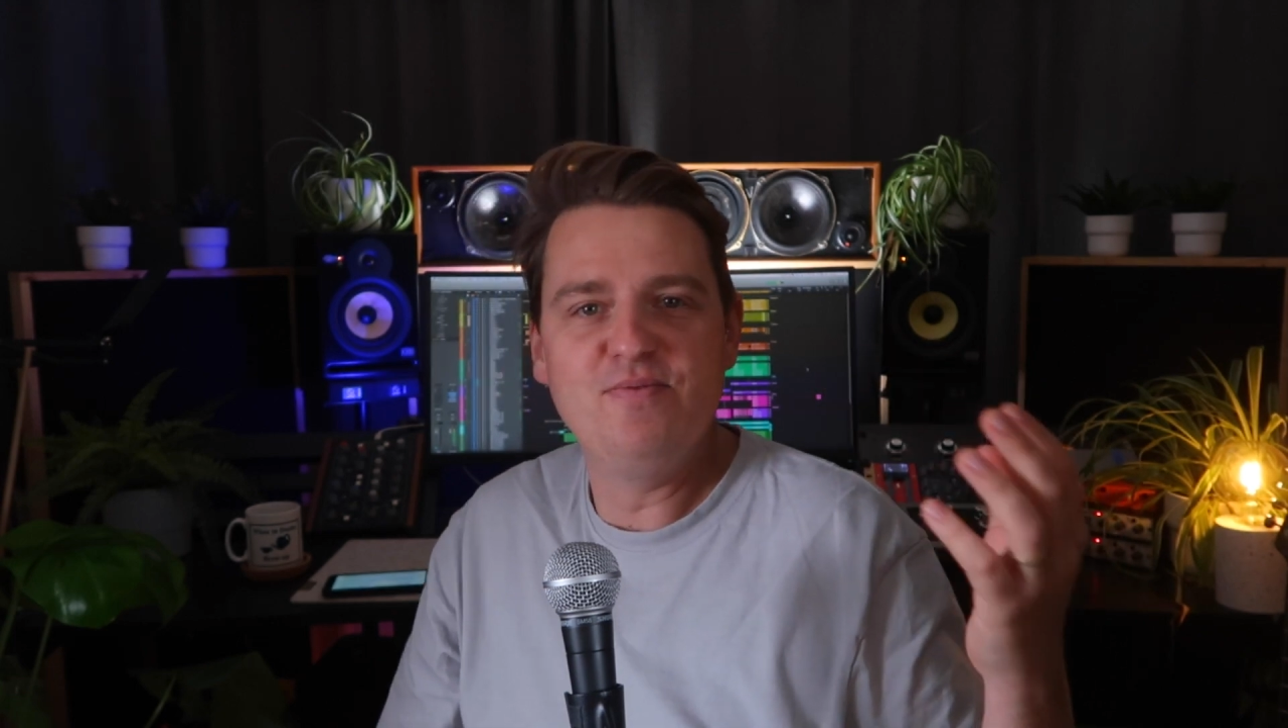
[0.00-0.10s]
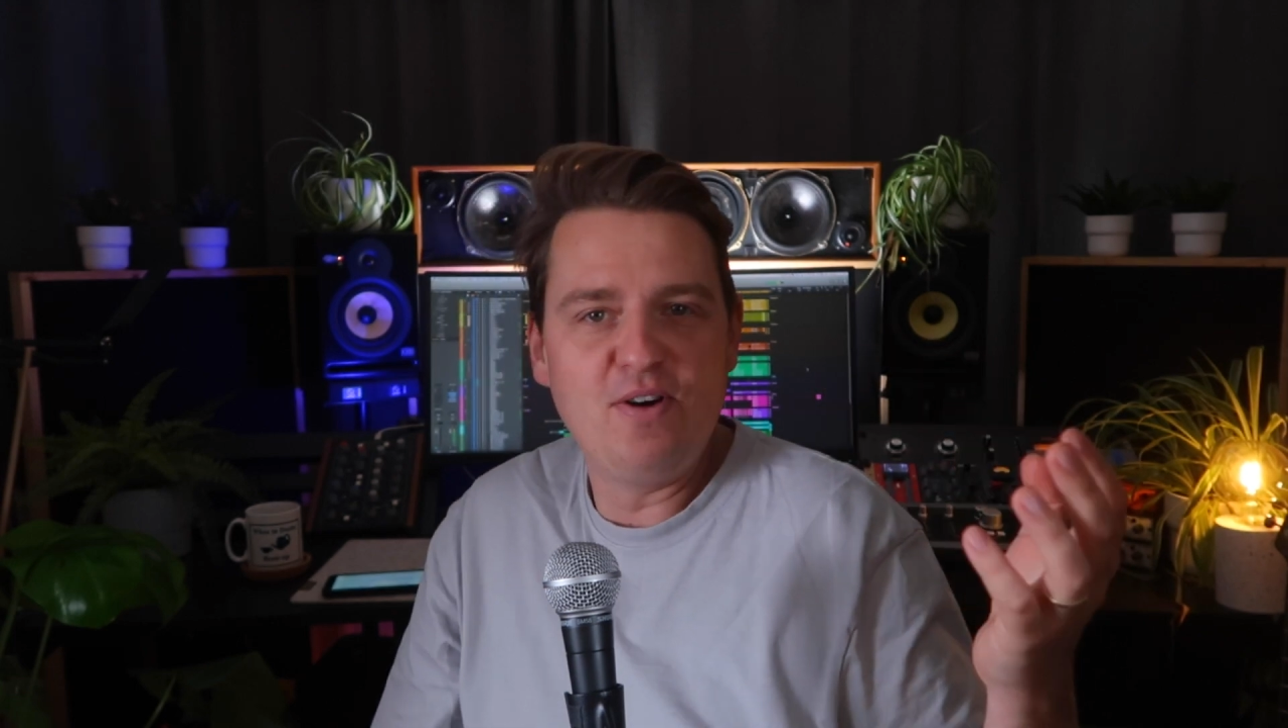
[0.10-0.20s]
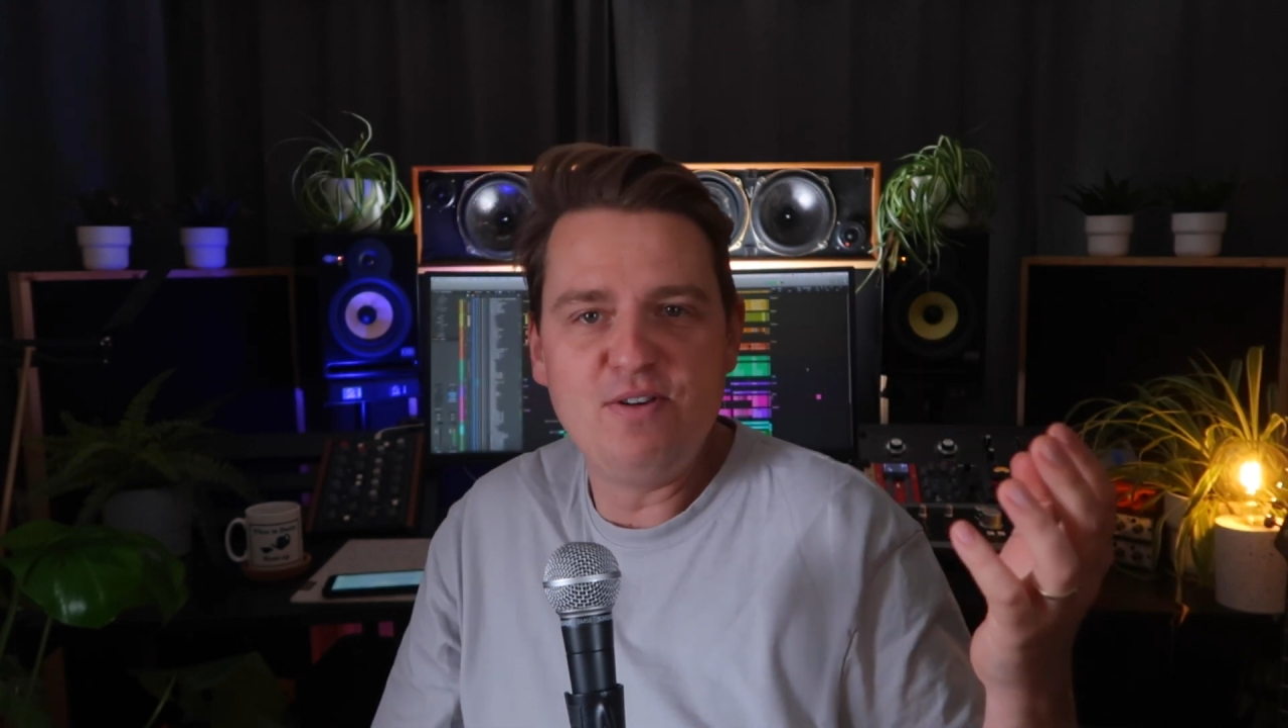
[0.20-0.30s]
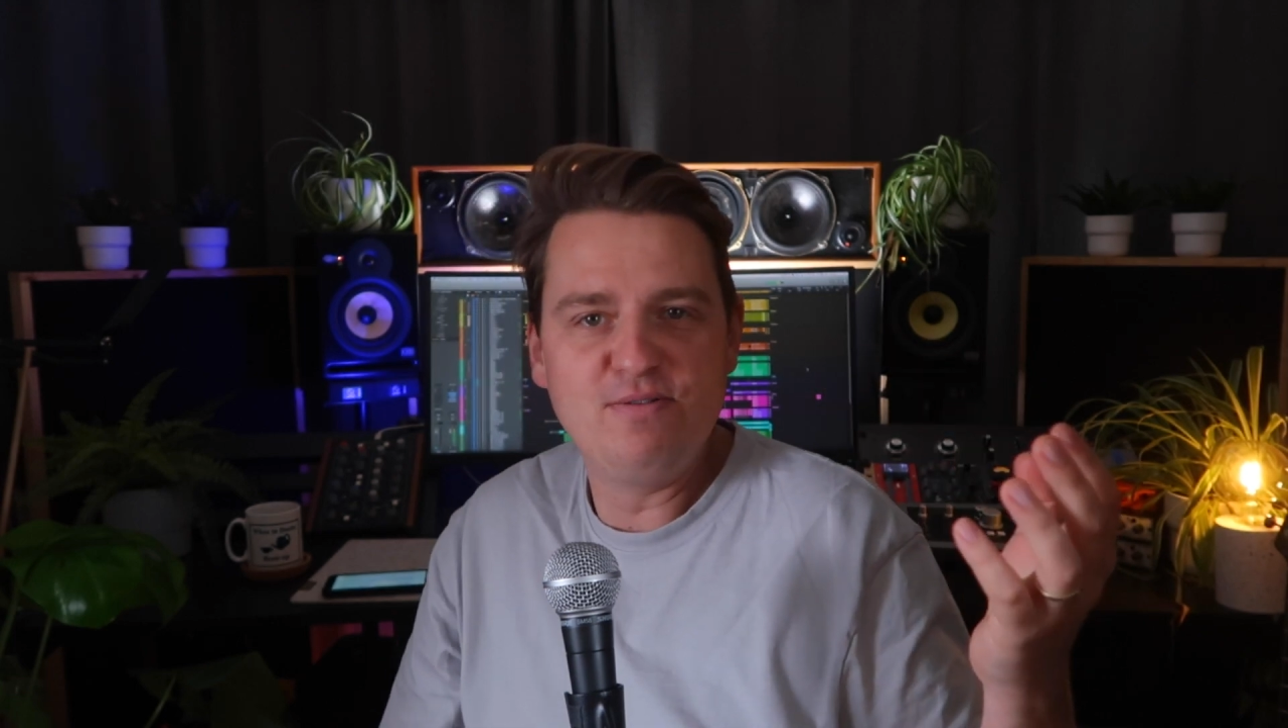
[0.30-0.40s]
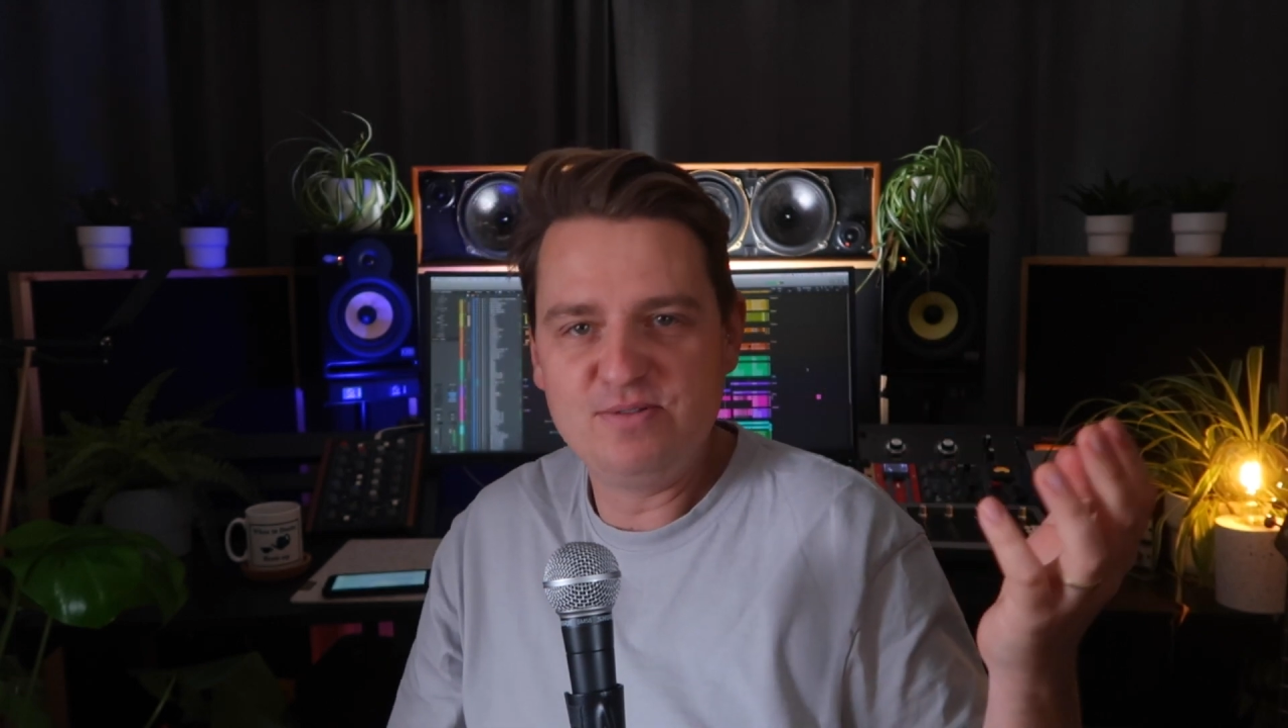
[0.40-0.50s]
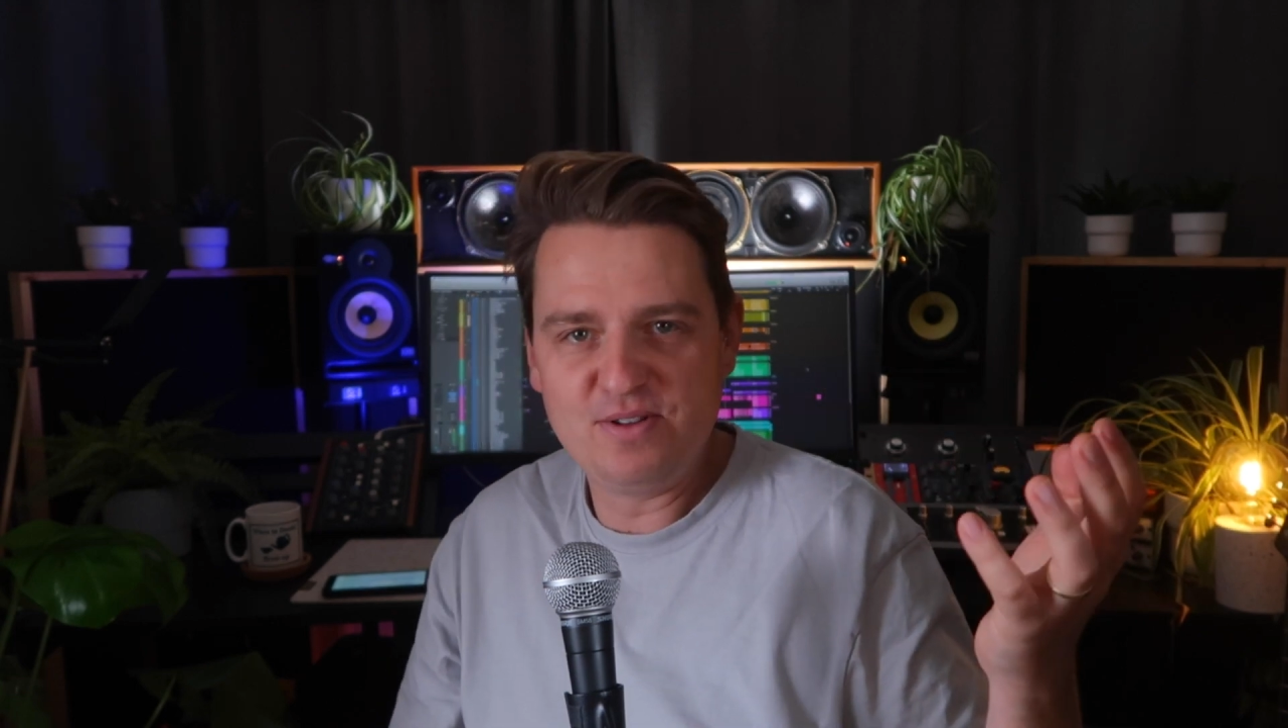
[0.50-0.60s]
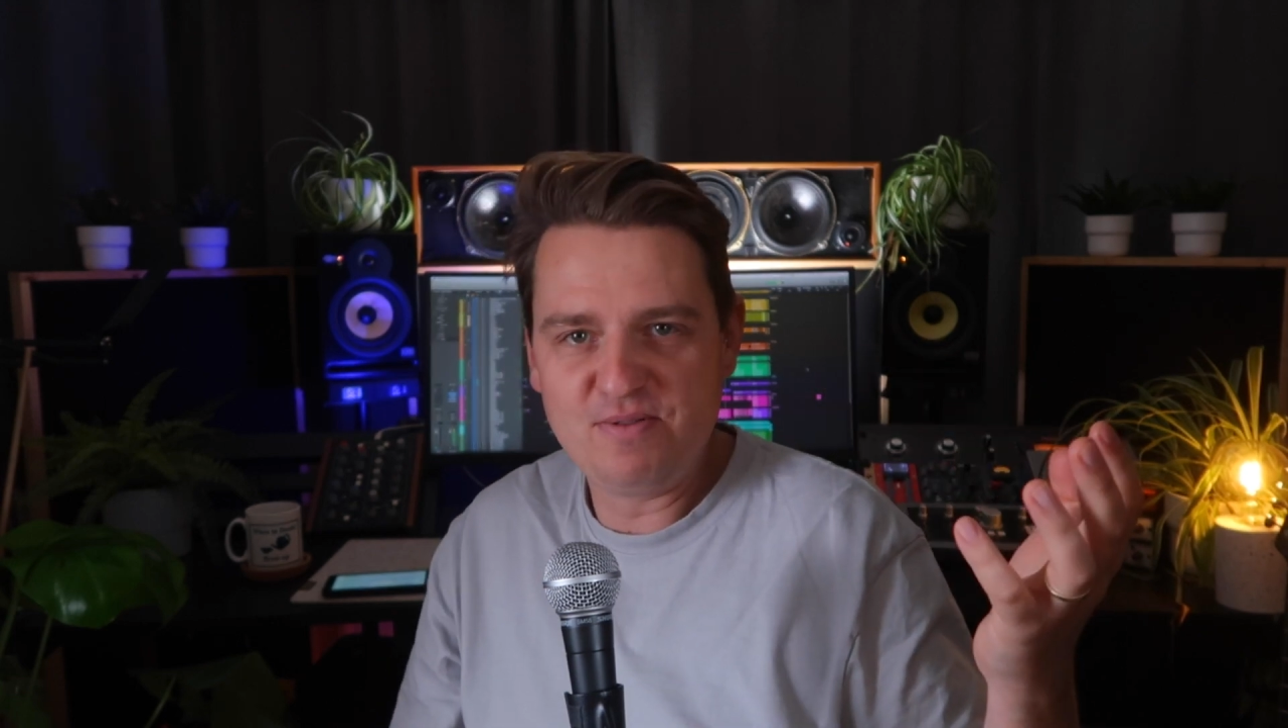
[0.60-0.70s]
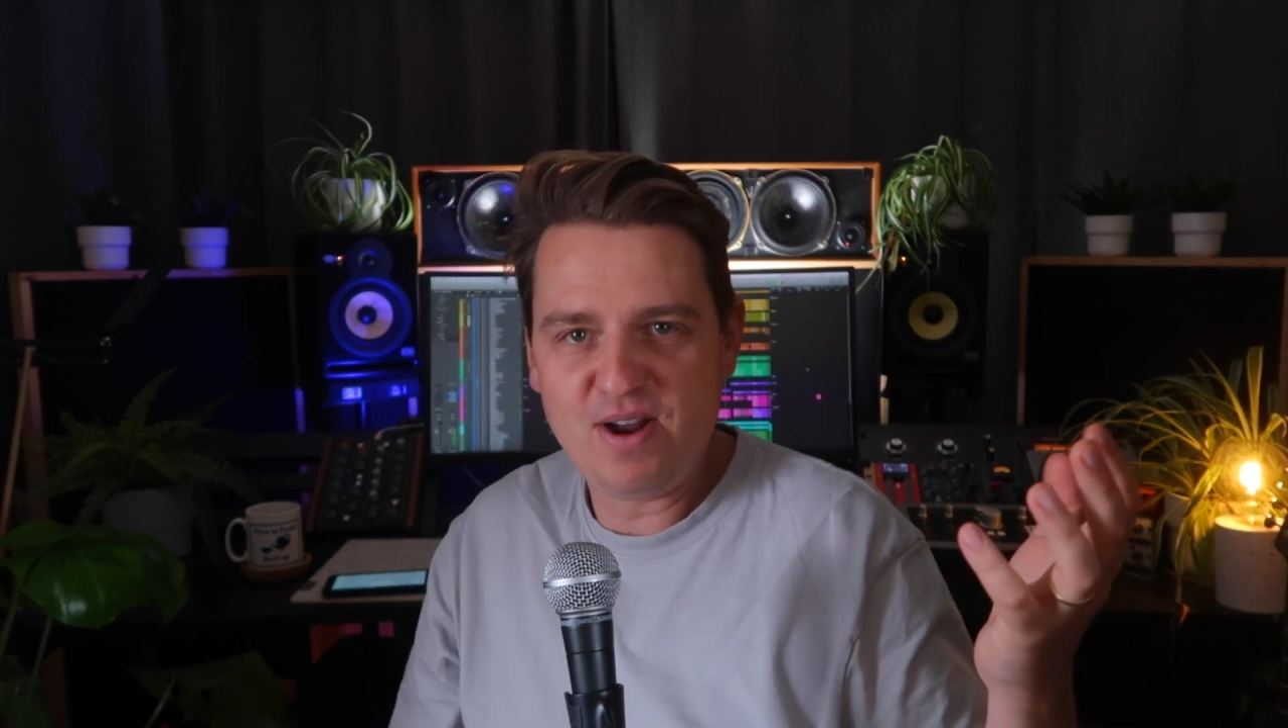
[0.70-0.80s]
vocal's at the